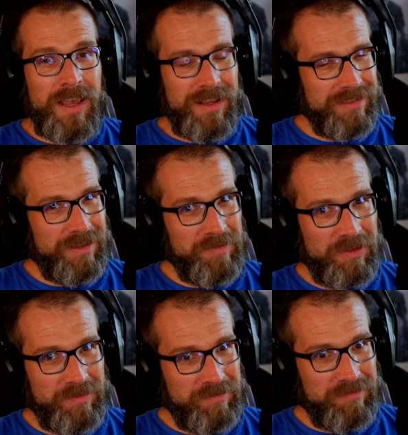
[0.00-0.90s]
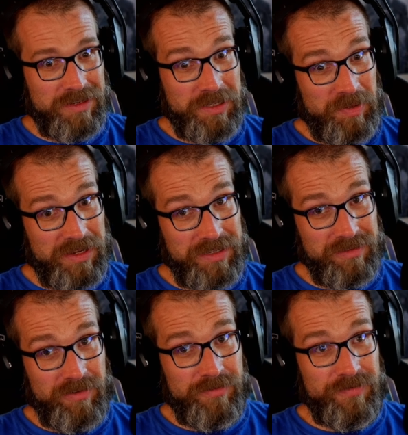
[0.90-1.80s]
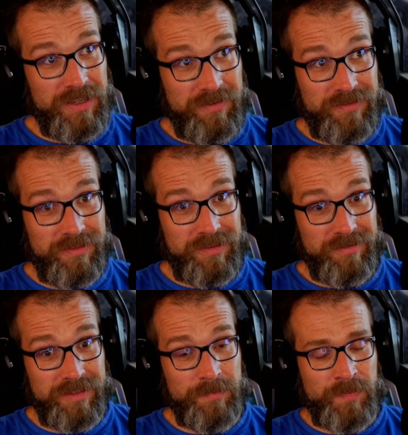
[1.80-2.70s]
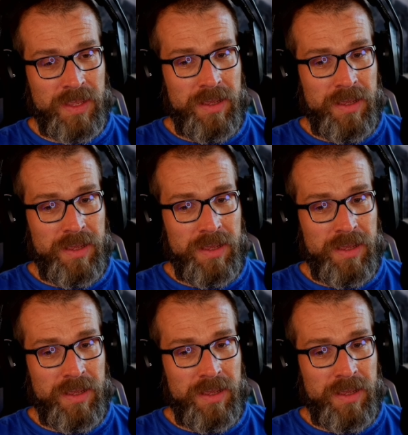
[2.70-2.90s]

And sometimes it really pays off if you do it.